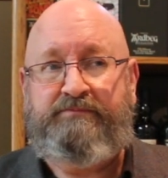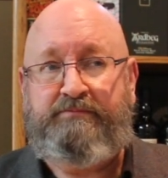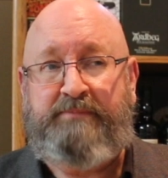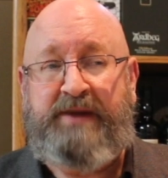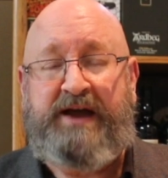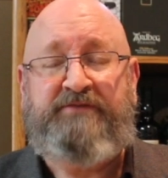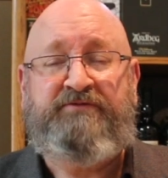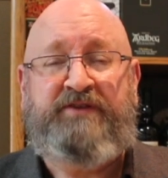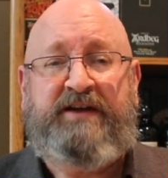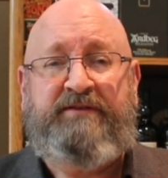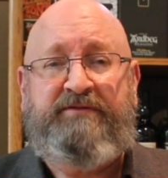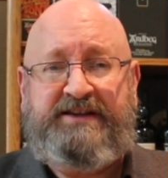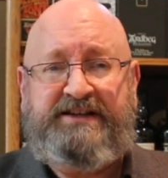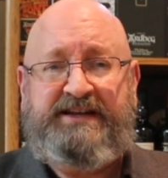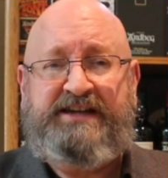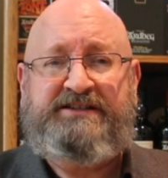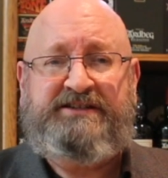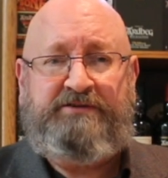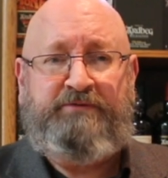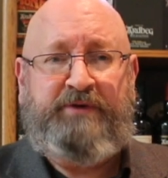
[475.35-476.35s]
My favorite,
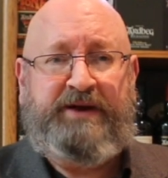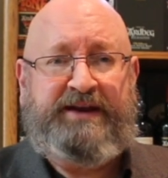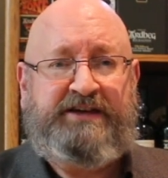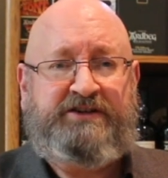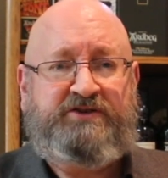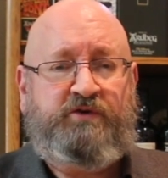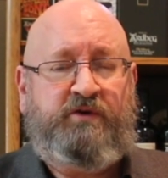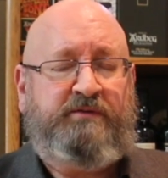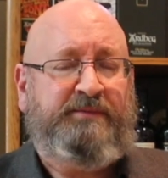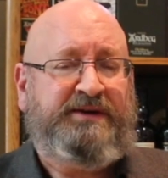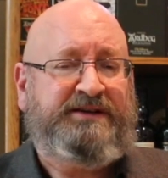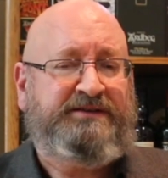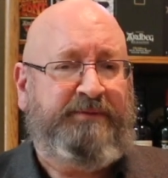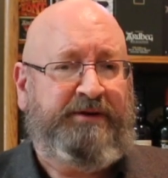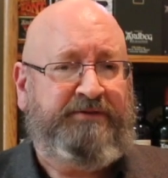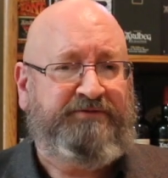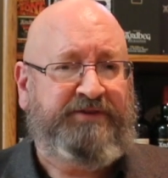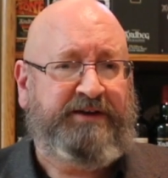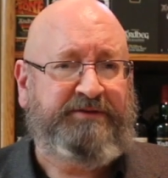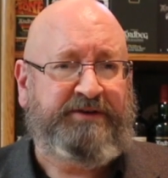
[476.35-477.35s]
actually, right next door,
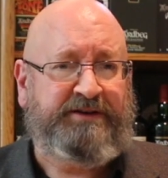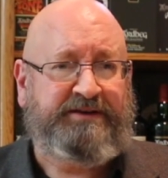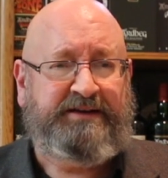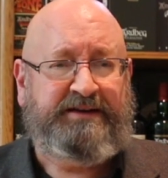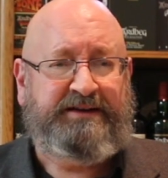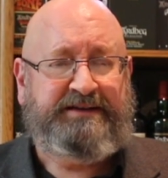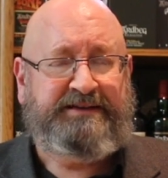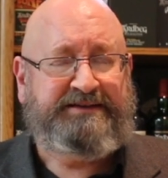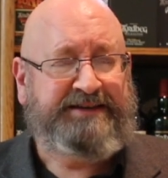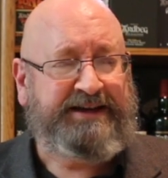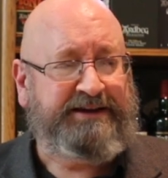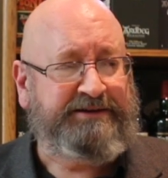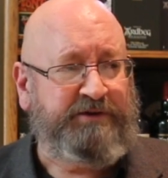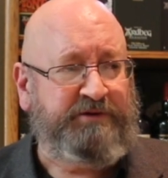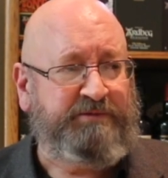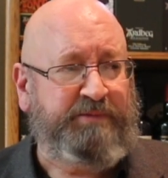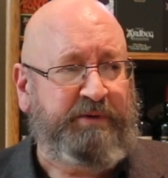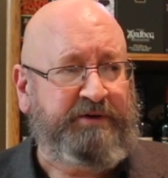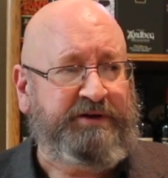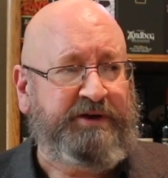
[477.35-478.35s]
my favorite second
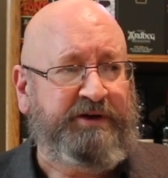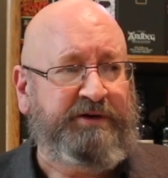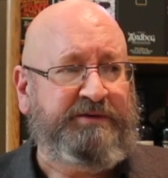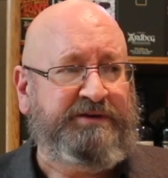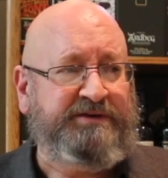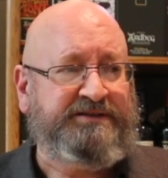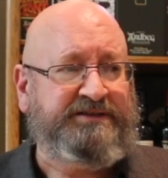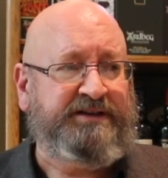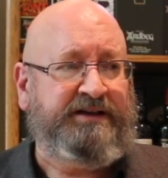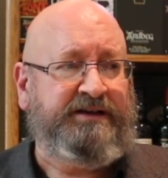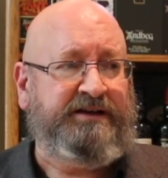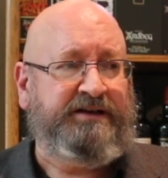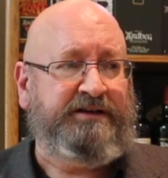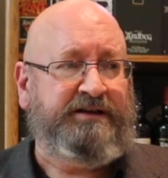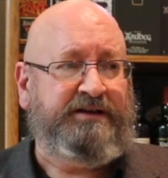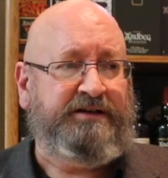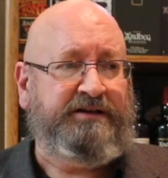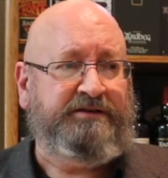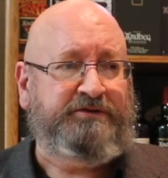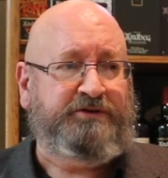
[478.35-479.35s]
growth Bordeaux is
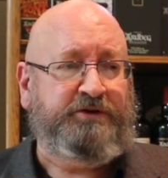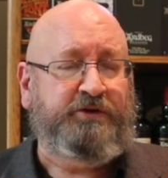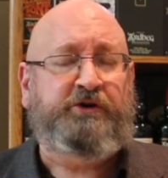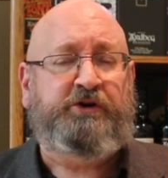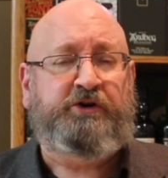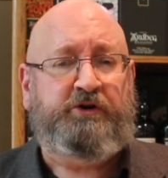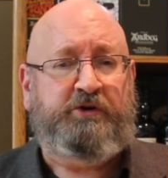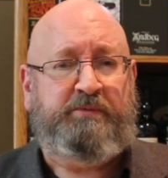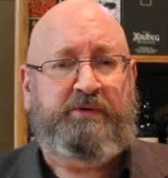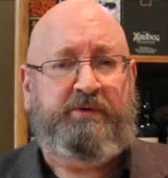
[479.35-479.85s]
Ducru